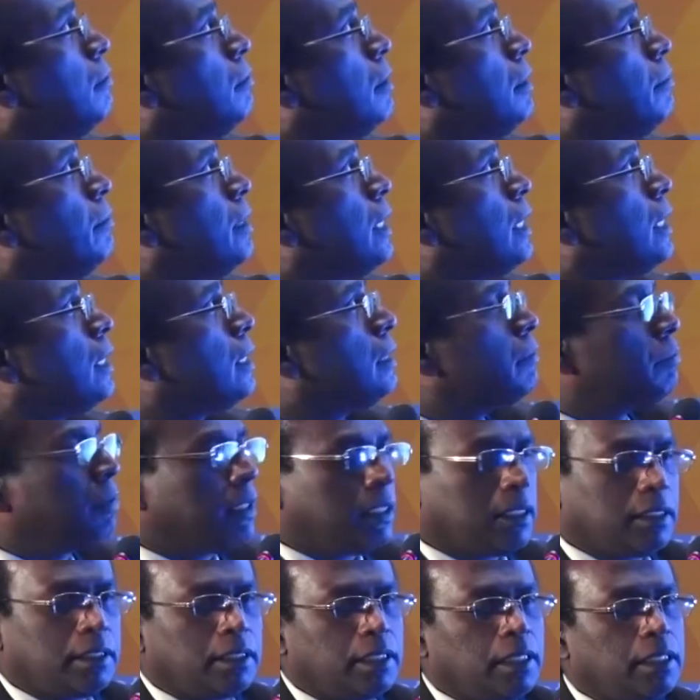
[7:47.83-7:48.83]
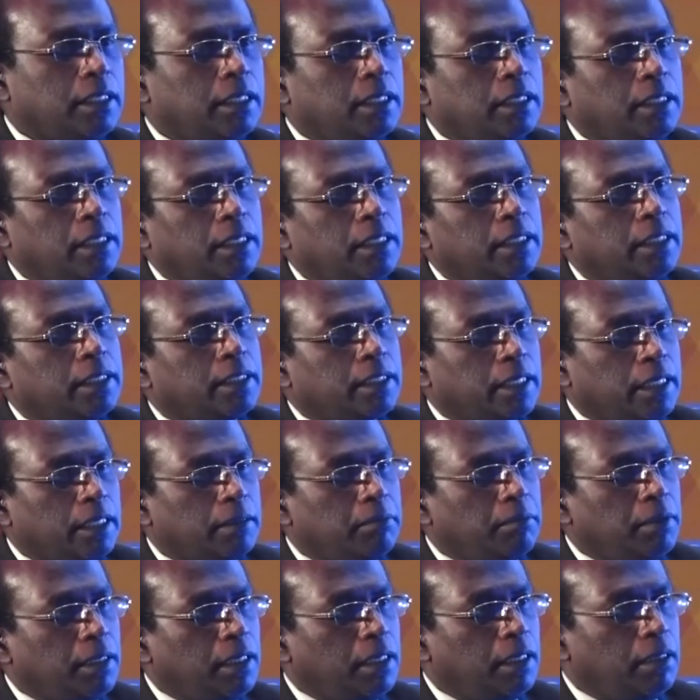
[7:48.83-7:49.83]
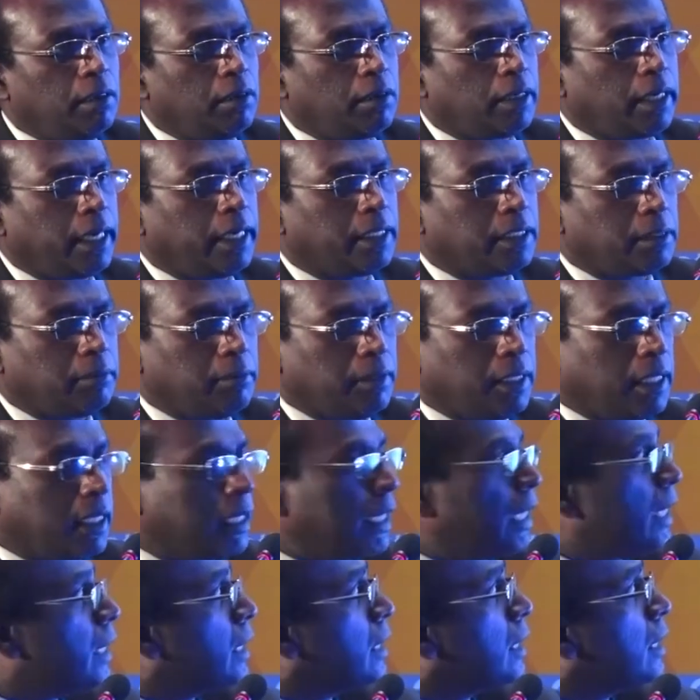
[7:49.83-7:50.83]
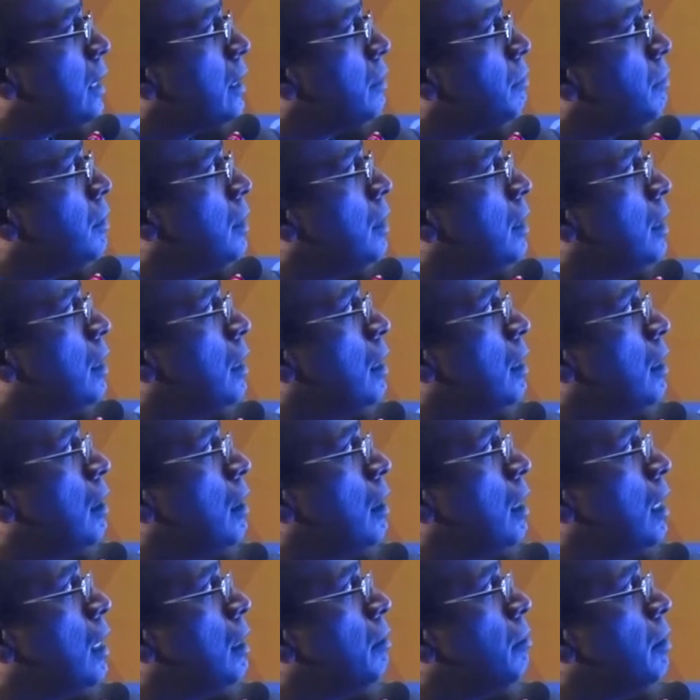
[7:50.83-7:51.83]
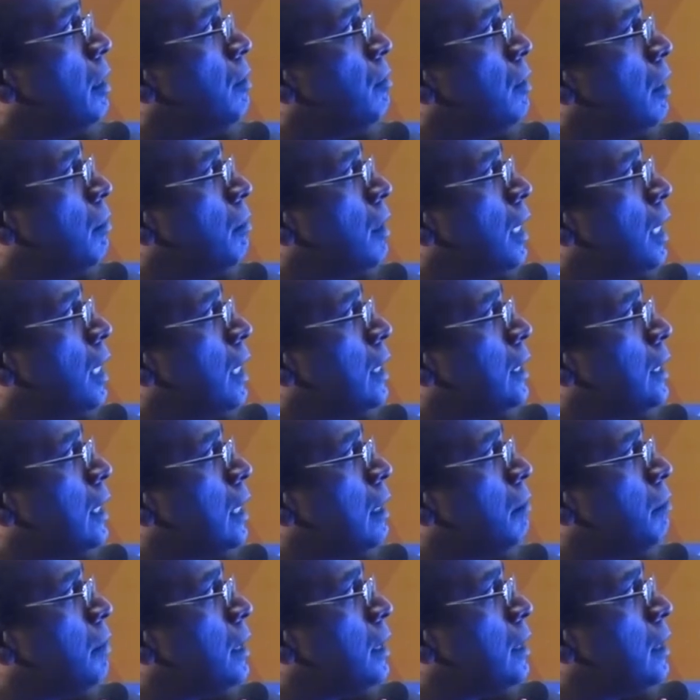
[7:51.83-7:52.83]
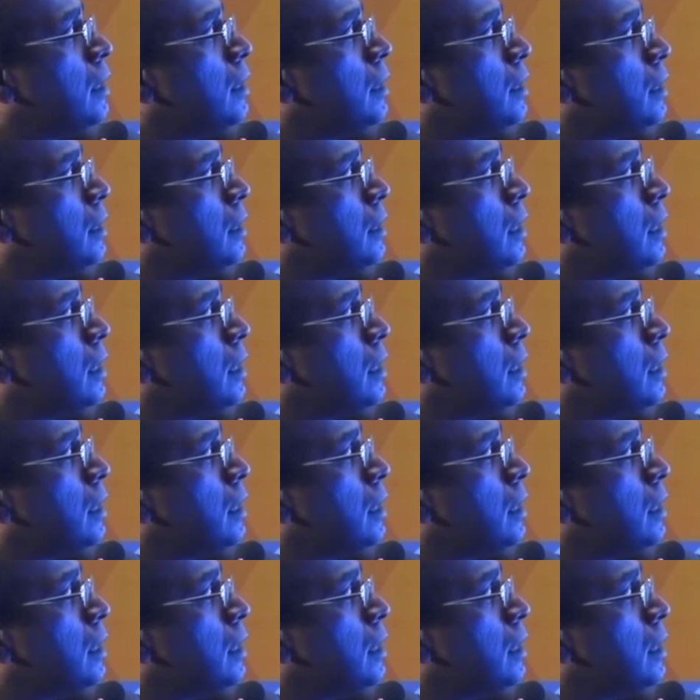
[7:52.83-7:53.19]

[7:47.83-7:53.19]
by making the patient run on a treadmill or isometric hand grip, or by pharmacological methods.